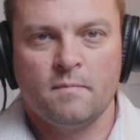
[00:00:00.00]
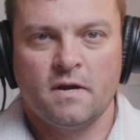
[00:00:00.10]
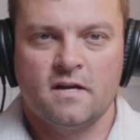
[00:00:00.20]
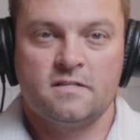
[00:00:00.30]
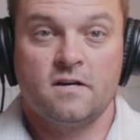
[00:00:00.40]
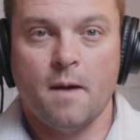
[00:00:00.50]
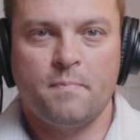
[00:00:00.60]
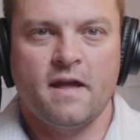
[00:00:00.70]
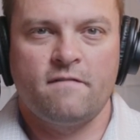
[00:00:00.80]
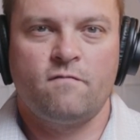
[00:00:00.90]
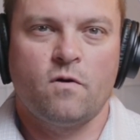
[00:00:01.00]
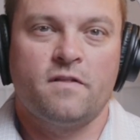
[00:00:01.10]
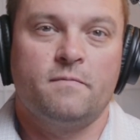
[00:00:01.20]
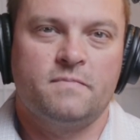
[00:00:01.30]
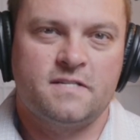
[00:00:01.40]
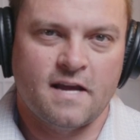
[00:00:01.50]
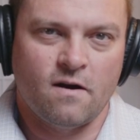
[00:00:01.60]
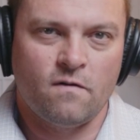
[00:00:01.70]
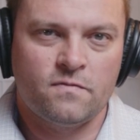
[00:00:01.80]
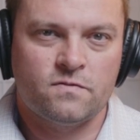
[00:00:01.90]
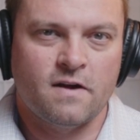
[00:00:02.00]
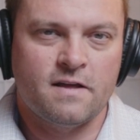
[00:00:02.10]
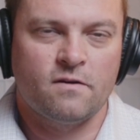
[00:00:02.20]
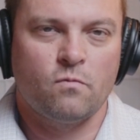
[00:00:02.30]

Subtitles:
because they're not paying for it themselves, right?